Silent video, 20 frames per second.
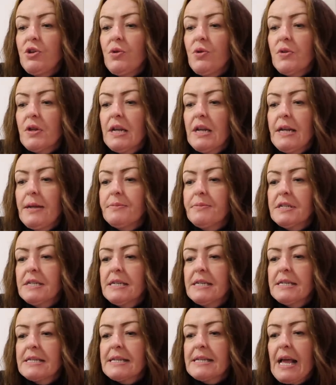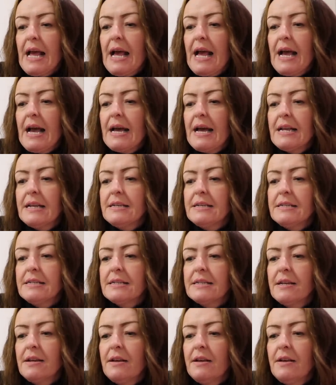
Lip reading: Eucalyptus and...